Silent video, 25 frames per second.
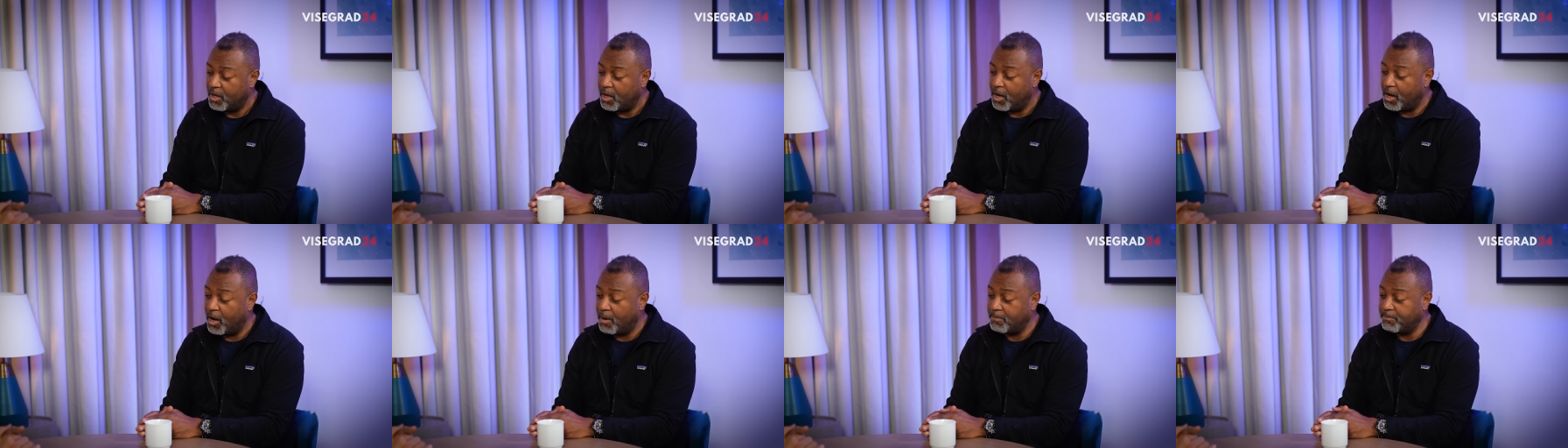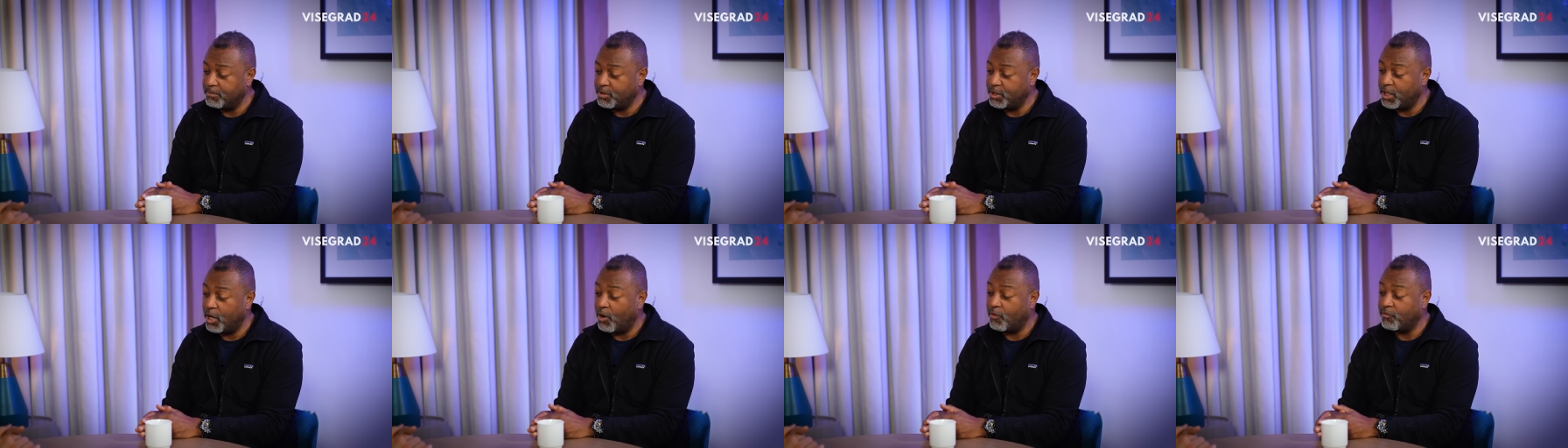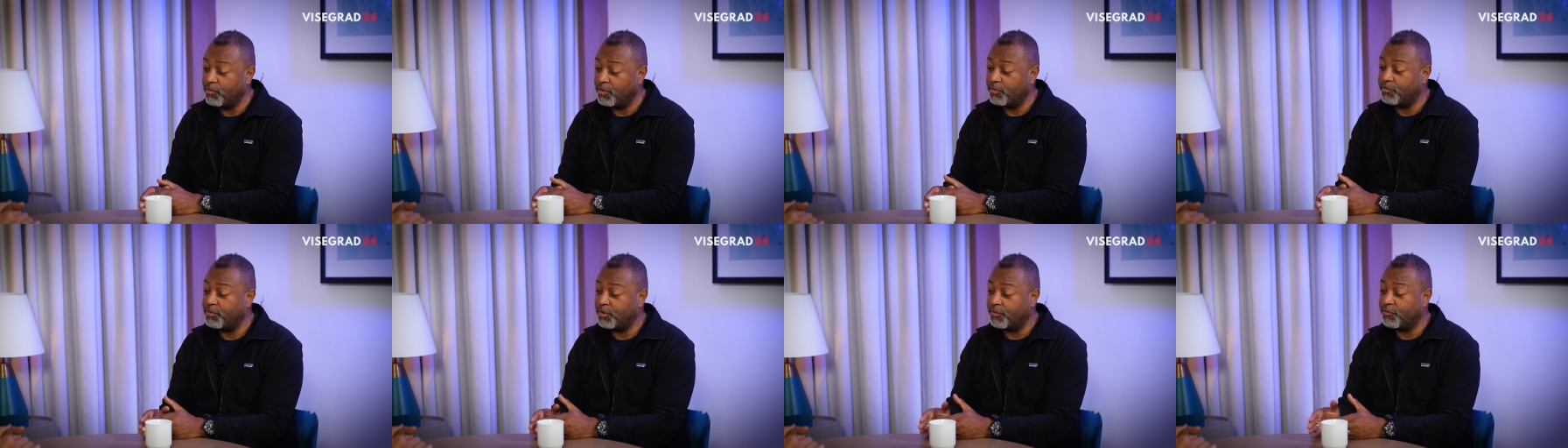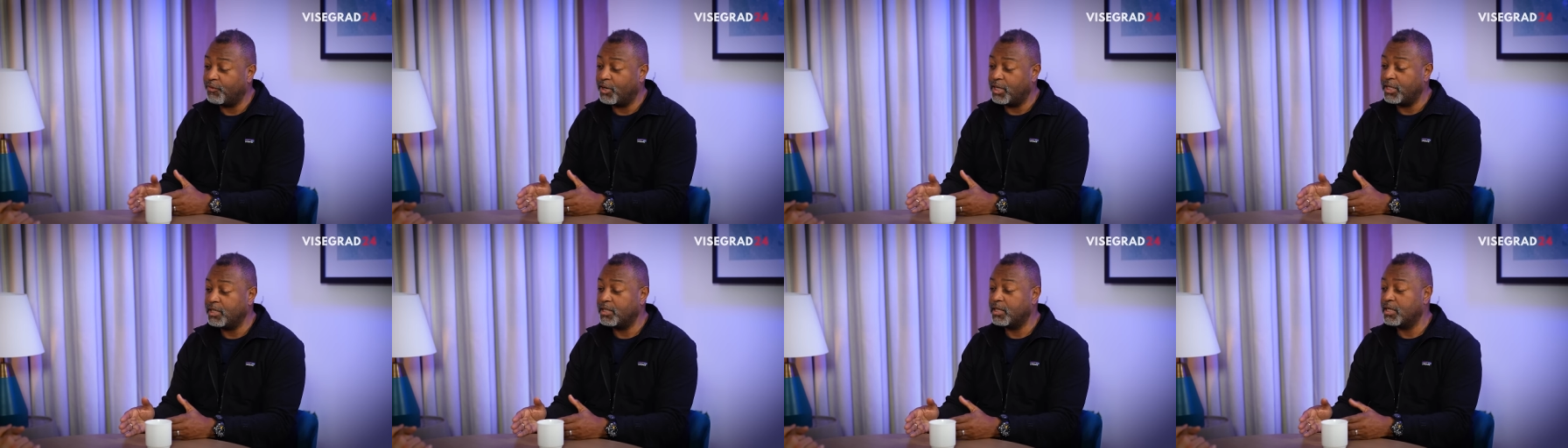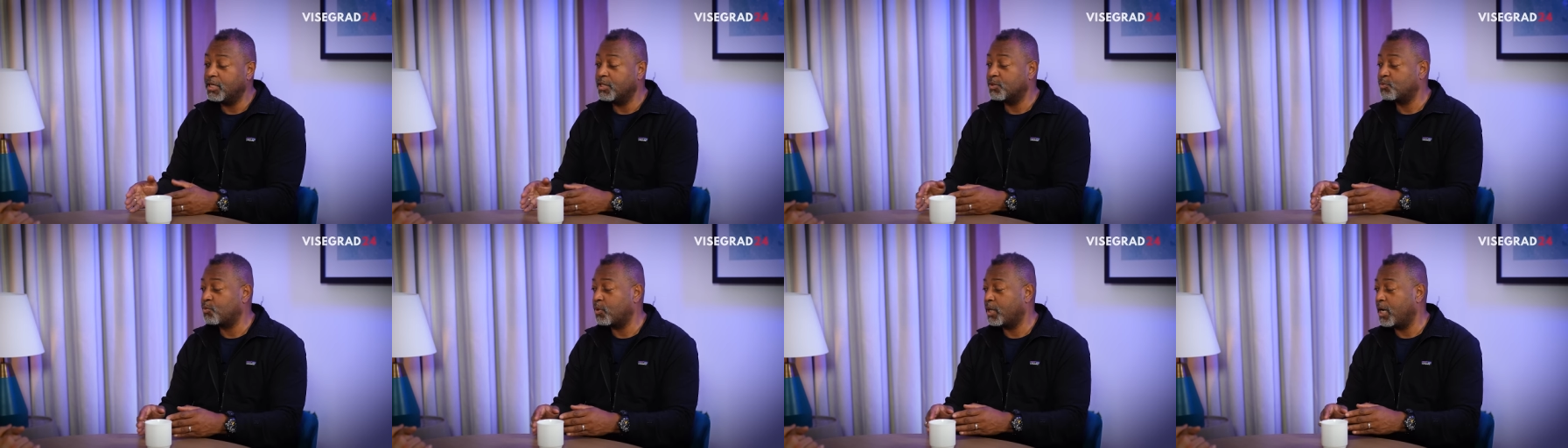Um, you know, the funny
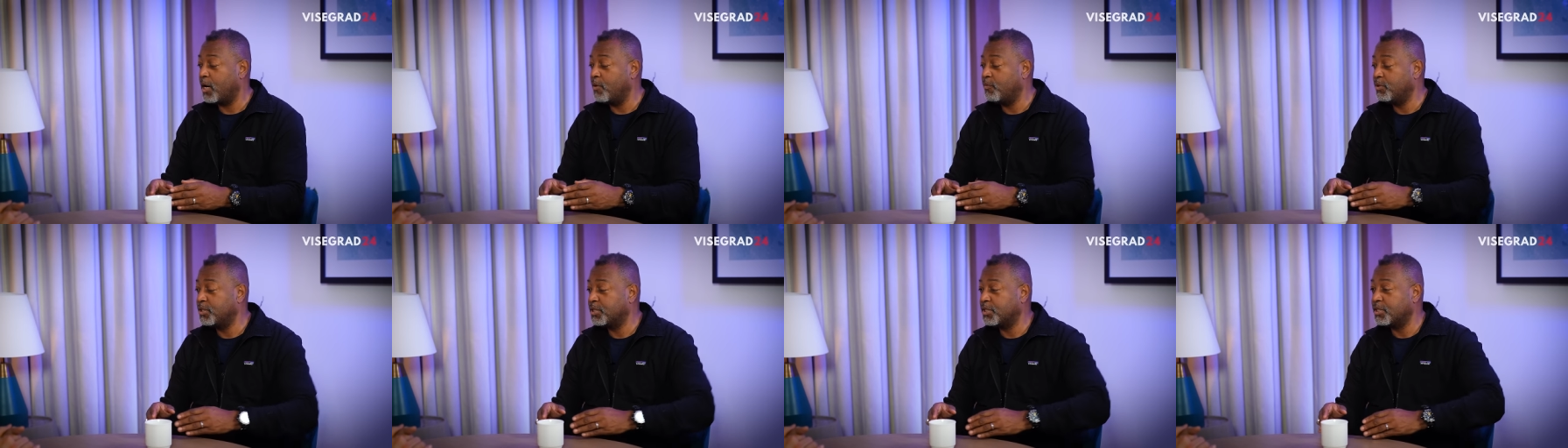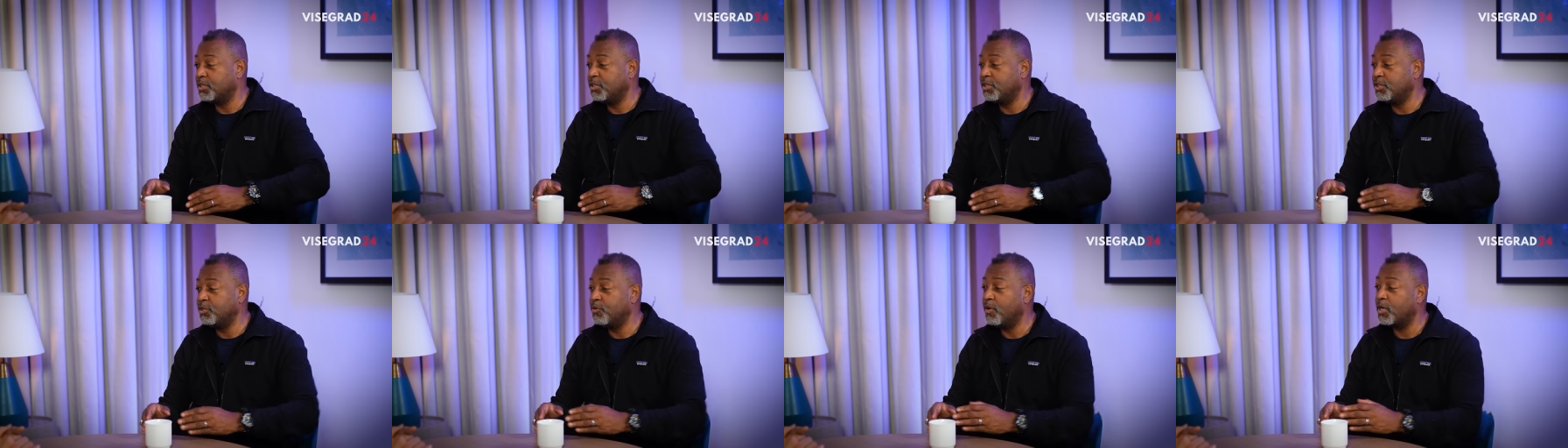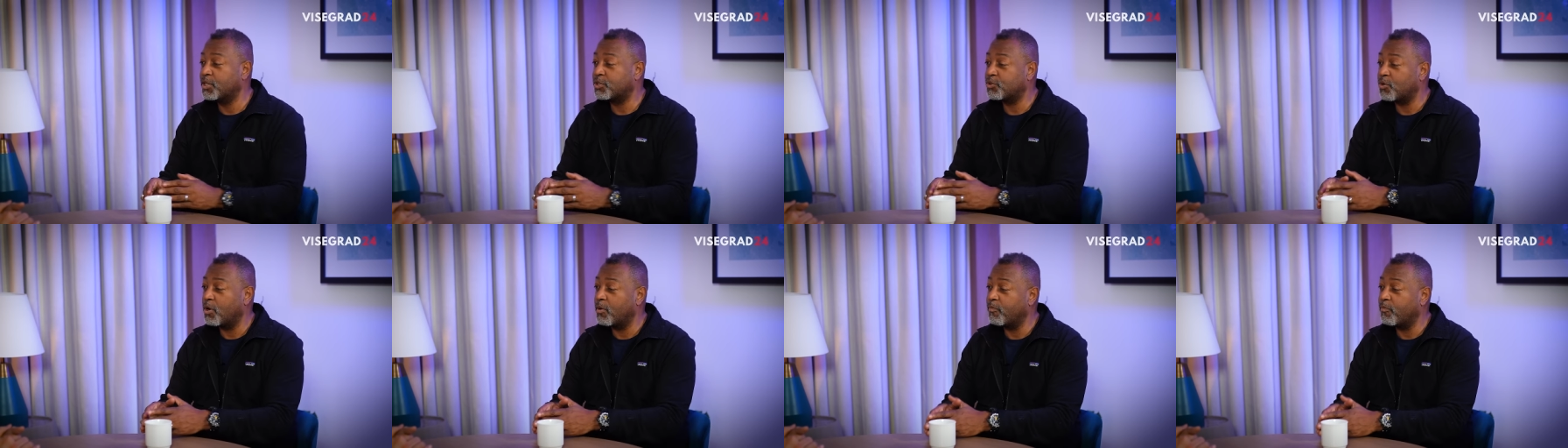thing is, when I was in the U.S.